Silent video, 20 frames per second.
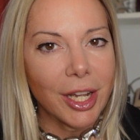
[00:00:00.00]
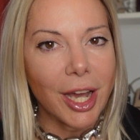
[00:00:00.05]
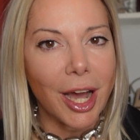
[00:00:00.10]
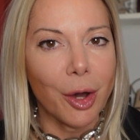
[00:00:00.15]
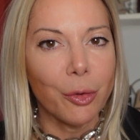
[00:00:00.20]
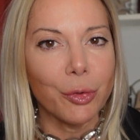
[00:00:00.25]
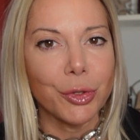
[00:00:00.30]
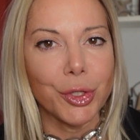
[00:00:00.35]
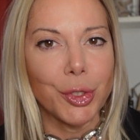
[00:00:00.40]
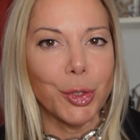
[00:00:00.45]

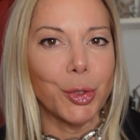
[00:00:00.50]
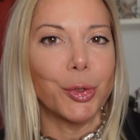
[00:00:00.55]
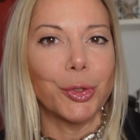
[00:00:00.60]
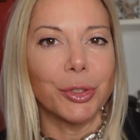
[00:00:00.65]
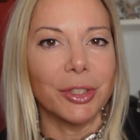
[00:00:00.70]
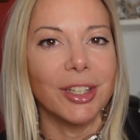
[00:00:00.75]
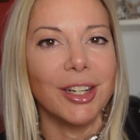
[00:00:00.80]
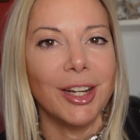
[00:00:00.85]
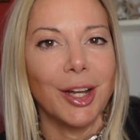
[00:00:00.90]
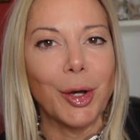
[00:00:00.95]
How is
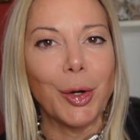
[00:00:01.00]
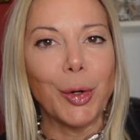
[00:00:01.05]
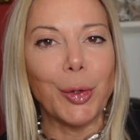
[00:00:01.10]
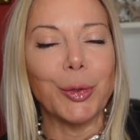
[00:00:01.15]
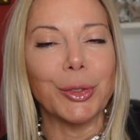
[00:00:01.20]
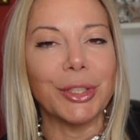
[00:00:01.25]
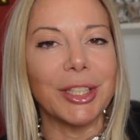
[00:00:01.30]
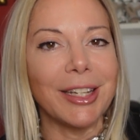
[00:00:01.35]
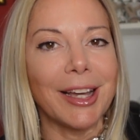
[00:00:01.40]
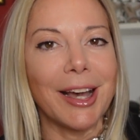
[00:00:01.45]
your
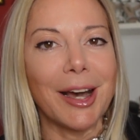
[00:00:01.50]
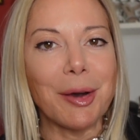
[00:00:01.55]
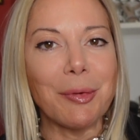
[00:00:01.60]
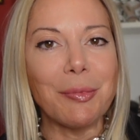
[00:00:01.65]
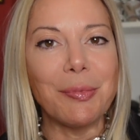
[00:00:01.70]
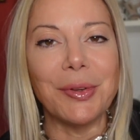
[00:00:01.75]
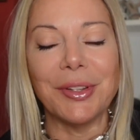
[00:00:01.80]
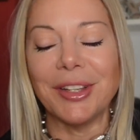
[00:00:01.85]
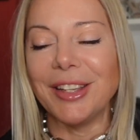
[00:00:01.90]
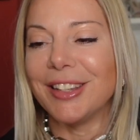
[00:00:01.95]
holding
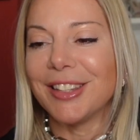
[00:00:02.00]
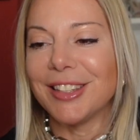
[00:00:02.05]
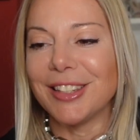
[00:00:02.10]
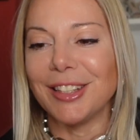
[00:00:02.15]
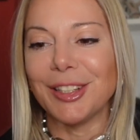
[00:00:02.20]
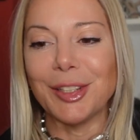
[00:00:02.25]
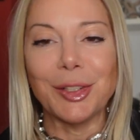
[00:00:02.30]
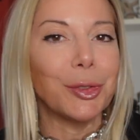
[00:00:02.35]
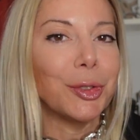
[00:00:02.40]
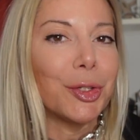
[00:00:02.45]
up? Is
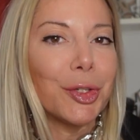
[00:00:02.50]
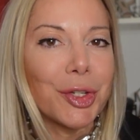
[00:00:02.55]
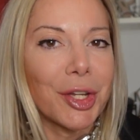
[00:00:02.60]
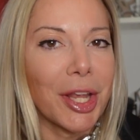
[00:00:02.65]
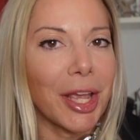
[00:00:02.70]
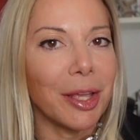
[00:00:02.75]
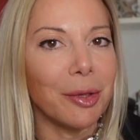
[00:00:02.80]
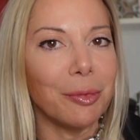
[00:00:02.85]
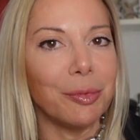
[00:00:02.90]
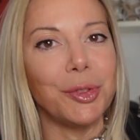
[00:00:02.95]
in good
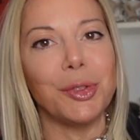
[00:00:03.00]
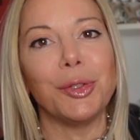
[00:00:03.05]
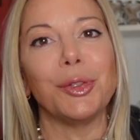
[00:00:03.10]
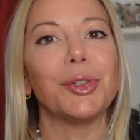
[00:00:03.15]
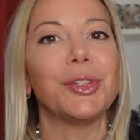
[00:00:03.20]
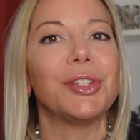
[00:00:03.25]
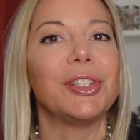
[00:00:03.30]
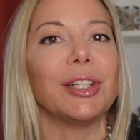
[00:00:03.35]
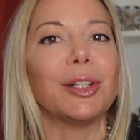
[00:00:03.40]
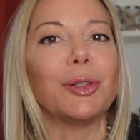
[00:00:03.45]
shape? Do you
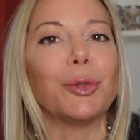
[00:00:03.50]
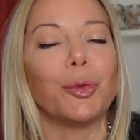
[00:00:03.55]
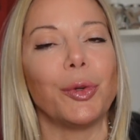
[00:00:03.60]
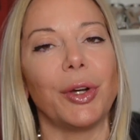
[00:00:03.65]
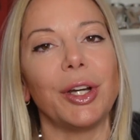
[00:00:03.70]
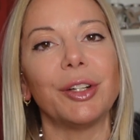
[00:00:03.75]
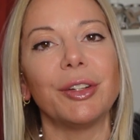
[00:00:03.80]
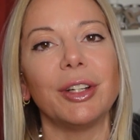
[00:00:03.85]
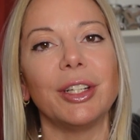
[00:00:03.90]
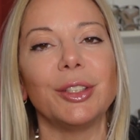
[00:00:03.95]
still
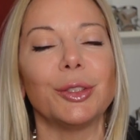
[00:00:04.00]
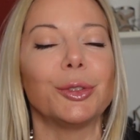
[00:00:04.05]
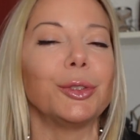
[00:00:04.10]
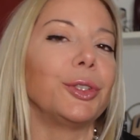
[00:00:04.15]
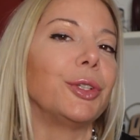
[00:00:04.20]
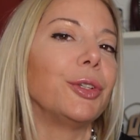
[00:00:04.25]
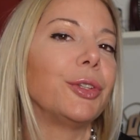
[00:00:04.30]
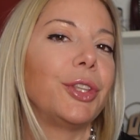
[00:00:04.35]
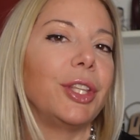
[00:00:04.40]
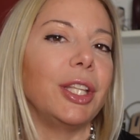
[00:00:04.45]
wear it? Or
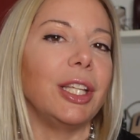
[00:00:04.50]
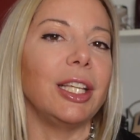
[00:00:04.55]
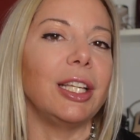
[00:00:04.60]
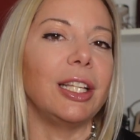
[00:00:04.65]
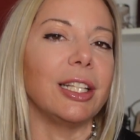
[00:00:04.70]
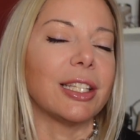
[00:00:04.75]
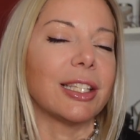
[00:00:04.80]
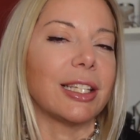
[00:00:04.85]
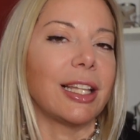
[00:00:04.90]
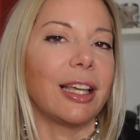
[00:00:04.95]
do you think
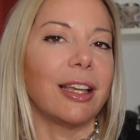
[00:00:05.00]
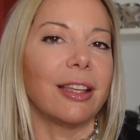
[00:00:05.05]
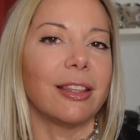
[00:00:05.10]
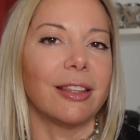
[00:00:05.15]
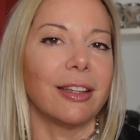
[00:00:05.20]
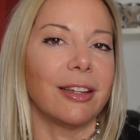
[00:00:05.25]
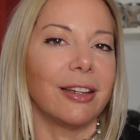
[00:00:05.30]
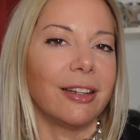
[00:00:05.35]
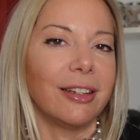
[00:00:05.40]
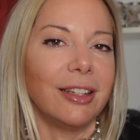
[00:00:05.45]
it's like
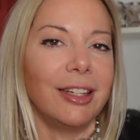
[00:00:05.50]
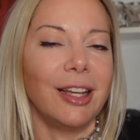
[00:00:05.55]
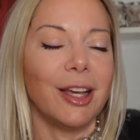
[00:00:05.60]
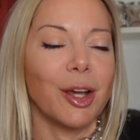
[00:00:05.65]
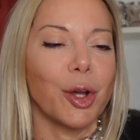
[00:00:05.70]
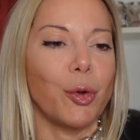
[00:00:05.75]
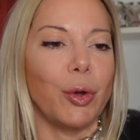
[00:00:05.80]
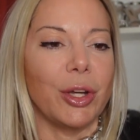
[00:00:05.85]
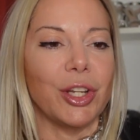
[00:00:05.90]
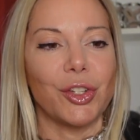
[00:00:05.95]
the
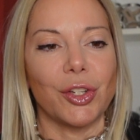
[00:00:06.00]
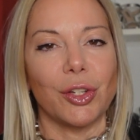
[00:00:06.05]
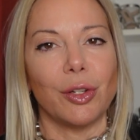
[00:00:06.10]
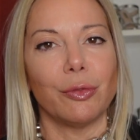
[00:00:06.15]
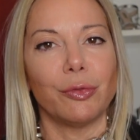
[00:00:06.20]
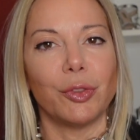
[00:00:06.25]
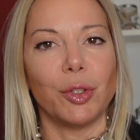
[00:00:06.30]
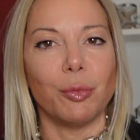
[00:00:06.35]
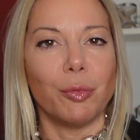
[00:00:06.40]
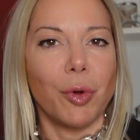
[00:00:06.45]
question
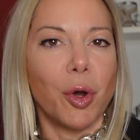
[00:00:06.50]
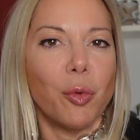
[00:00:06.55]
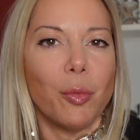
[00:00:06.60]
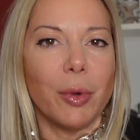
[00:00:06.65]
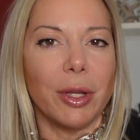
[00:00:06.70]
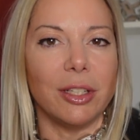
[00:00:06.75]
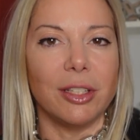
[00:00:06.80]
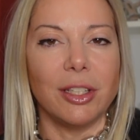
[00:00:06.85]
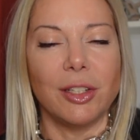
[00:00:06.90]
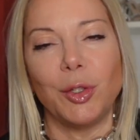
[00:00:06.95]
of the moment?